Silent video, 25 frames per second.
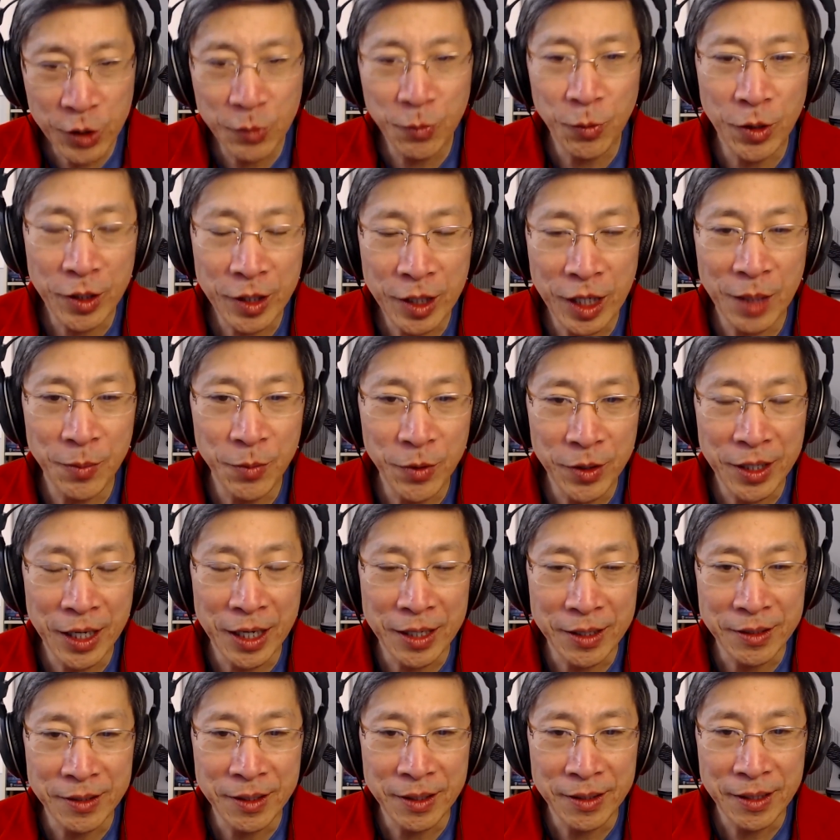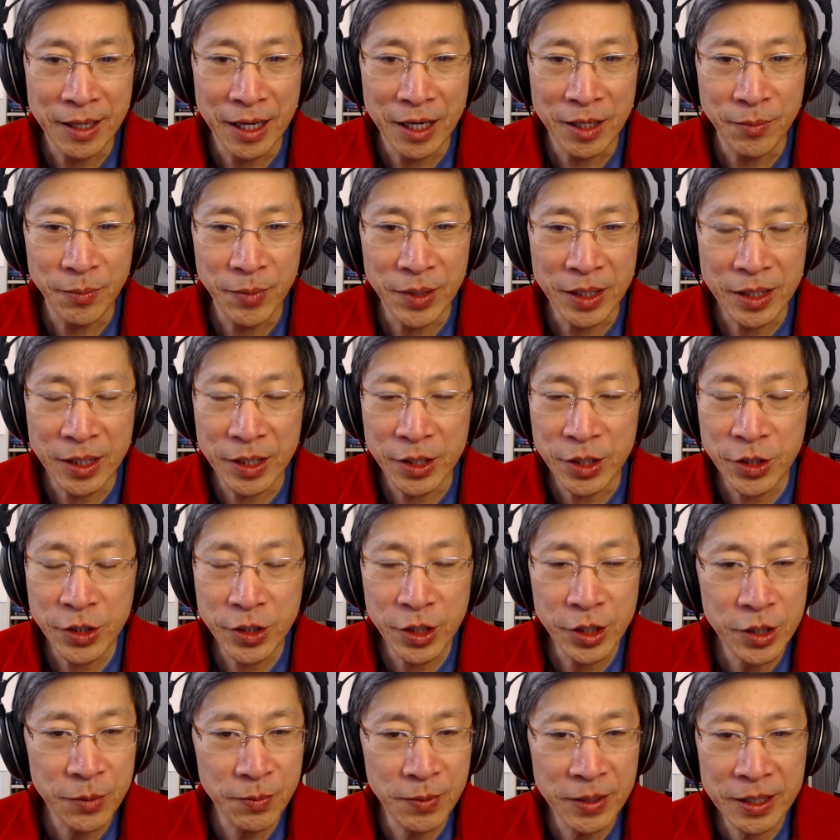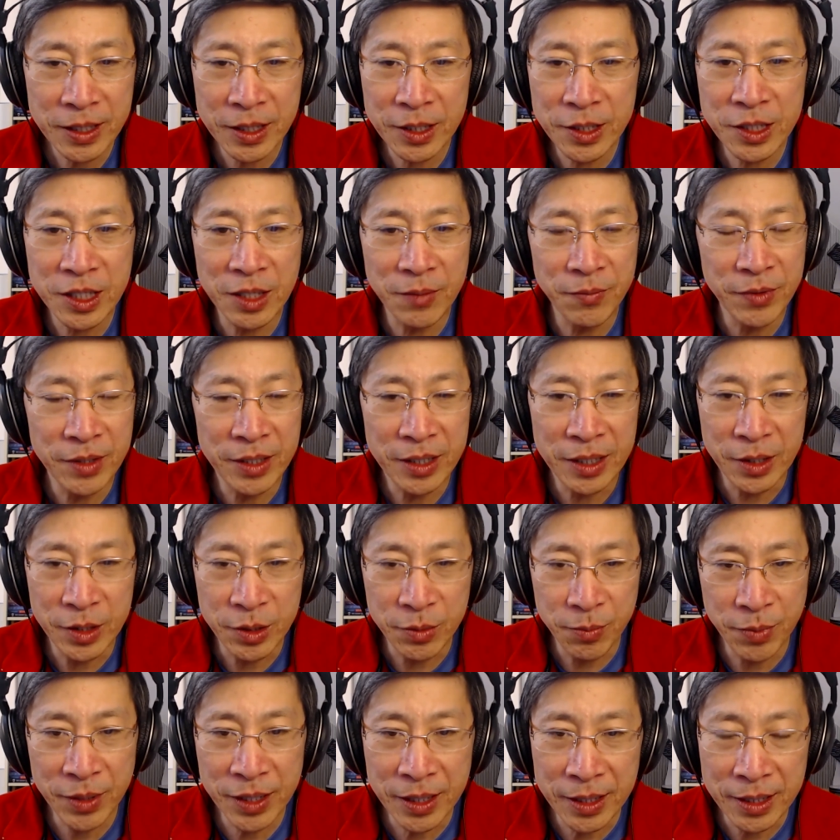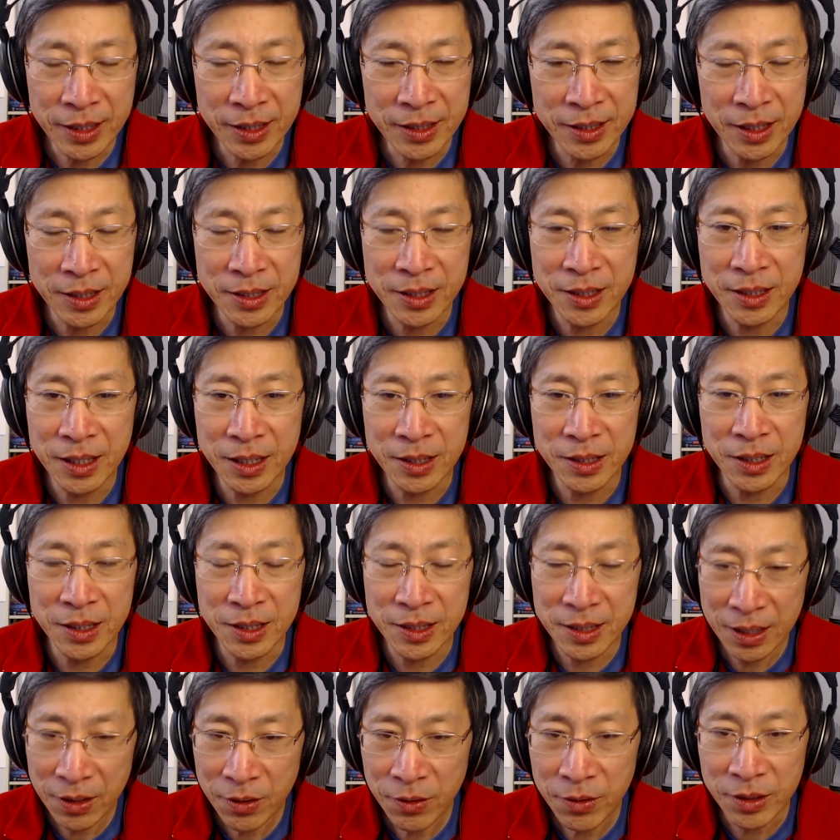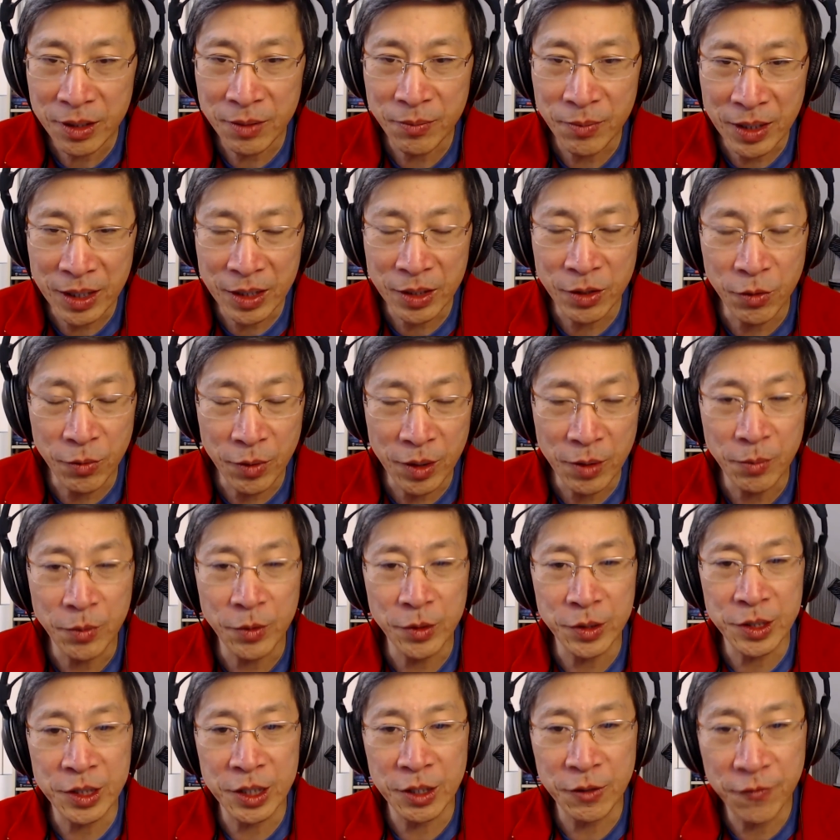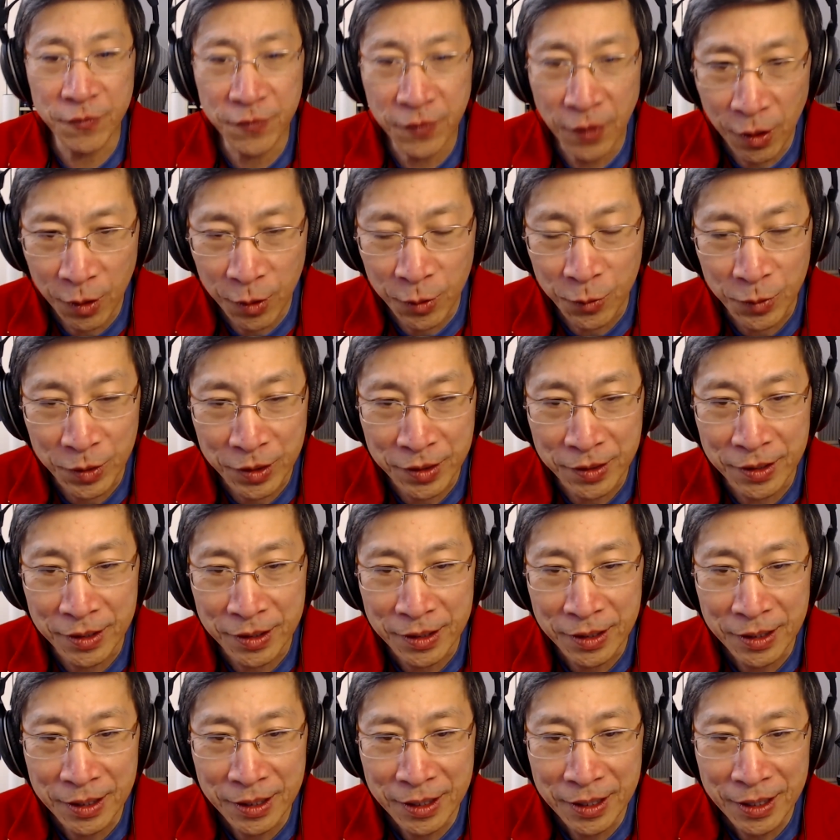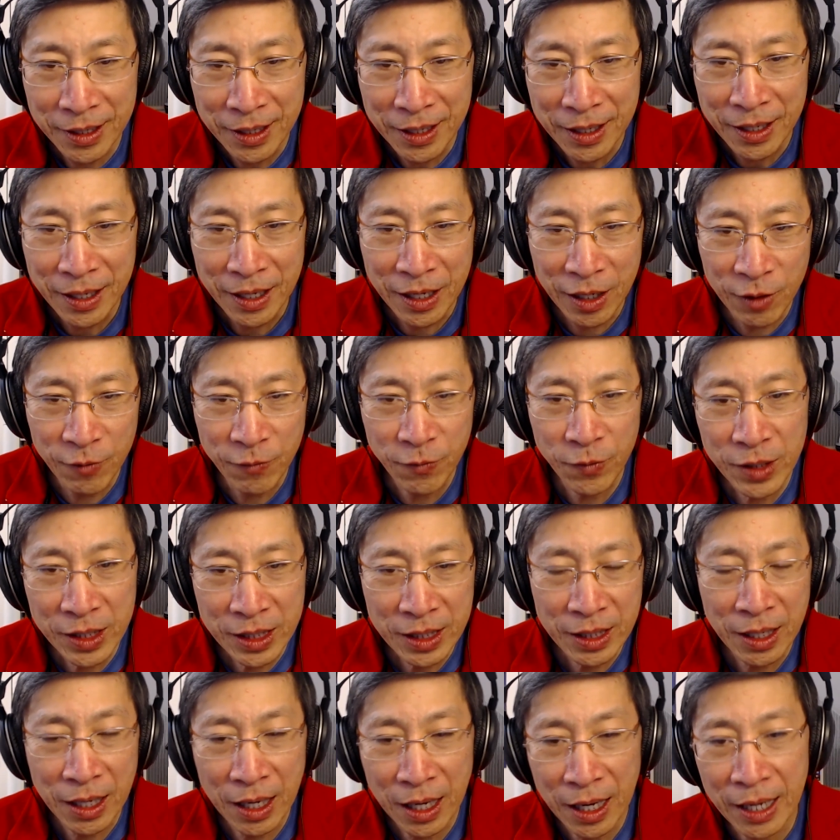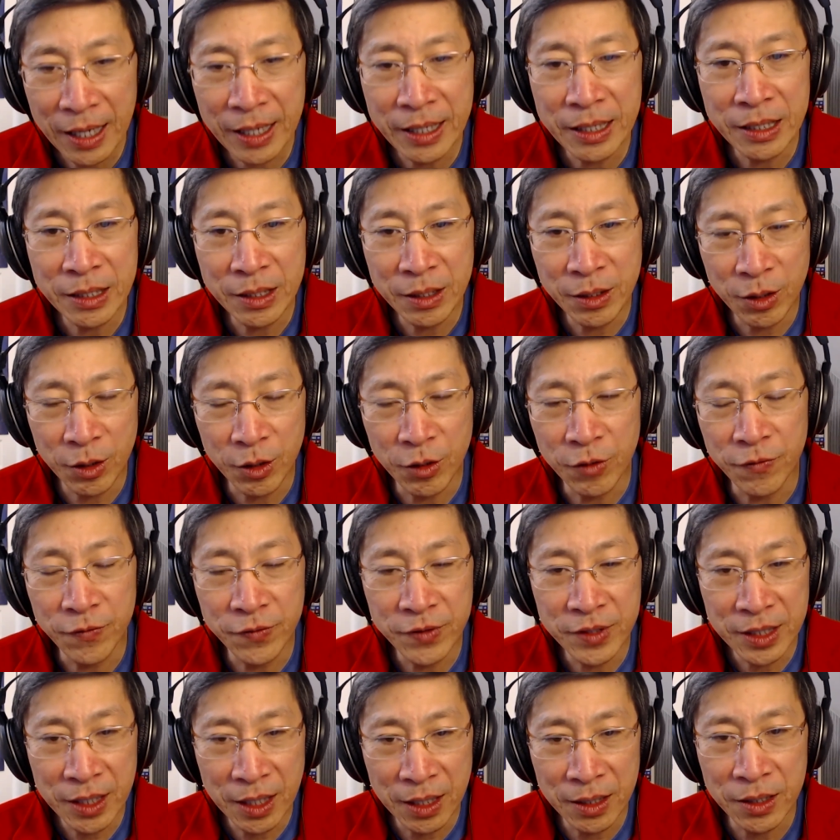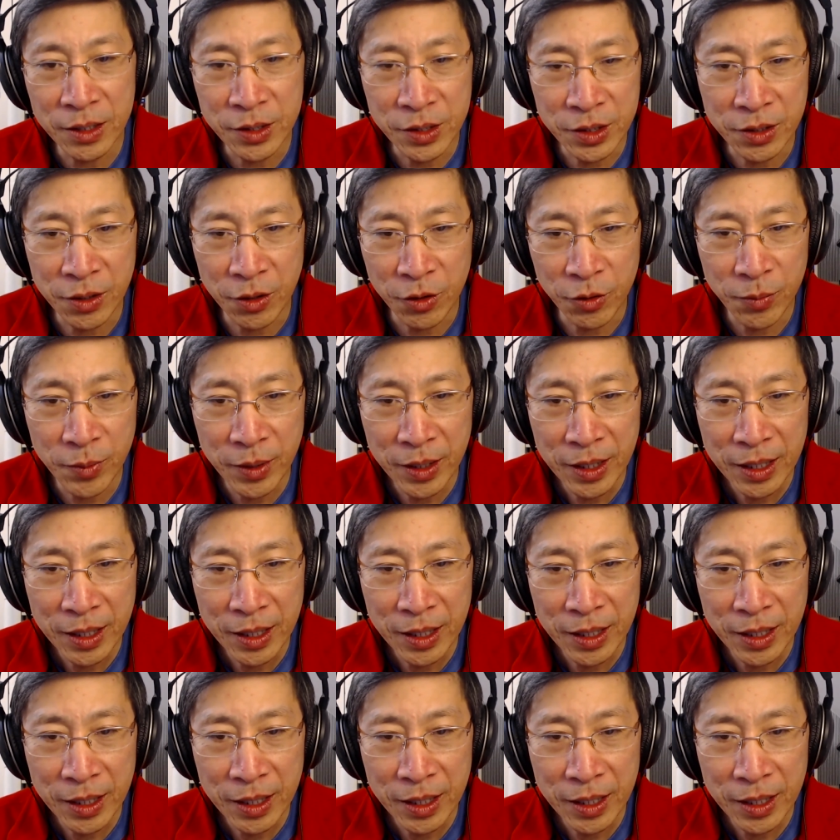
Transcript: more complicated than that, because just because something is big doesn't necessarily mean you're able to see far with it. Every kind of telescope